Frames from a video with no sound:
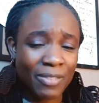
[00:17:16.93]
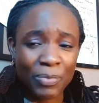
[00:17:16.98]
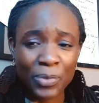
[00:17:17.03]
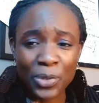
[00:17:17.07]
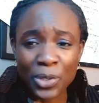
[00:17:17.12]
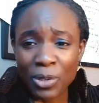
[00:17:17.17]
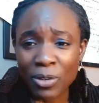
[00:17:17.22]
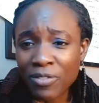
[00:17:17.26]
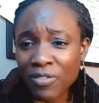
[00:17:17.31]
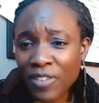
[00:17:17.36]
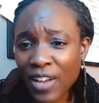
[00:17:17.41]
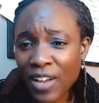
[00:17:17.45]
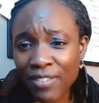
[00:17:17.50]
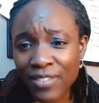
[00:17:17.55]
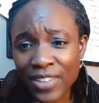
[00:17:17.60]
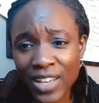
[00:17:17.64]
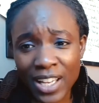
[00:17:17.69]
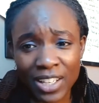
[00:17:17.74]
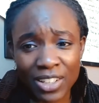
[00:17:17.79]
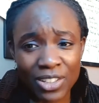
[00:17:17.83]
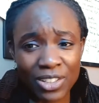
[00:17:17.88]

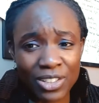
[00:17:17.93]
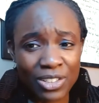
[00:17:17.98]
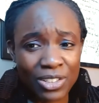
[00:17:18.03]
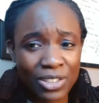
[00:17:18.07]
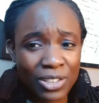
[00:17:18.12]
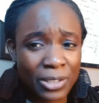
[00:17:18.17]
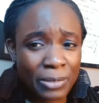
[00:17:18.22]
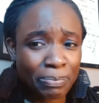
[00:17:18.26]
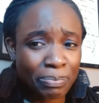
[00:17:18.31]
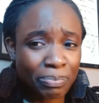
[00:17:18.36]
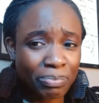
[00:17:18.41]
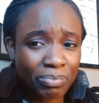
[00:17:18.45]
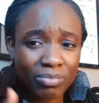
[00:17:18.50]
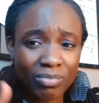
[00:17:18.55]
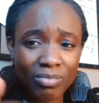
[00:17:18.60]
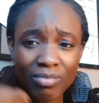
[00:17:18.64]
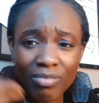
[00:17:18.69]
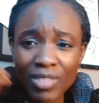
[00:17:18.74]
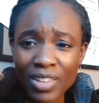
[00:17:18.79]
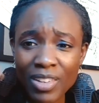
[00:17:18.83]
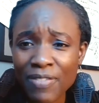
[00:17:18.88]

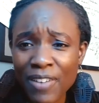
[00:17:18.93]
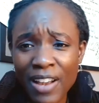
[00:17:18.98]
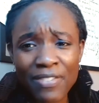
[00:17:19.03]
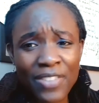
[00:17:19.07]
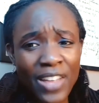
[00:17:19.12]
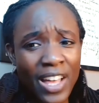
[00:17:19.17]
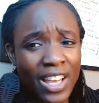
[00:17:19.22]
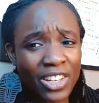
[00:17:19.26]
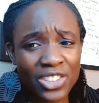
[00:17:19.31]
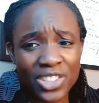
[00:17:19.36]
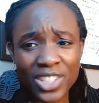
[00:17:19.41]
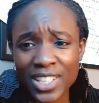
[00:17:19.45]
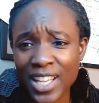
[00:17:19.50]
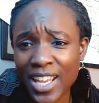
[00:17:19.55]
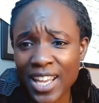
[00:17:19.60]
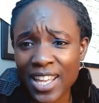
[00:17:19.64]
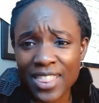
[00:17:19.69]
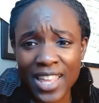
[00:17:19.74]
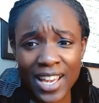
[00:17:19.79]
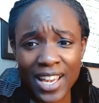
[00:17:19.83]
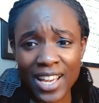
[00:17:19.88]
$5 a day
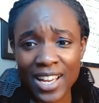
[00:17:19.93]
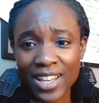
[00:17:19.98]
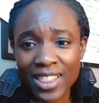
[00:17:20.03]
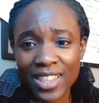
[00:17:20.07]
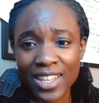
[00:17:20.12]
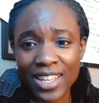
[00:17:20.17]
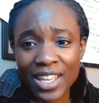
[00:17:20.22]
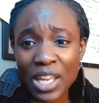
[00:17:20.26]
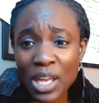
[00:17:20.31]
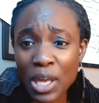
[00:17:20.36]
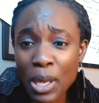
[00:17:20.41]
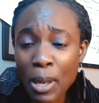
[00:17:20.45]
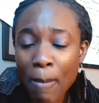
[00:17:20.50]
and that kind of thing,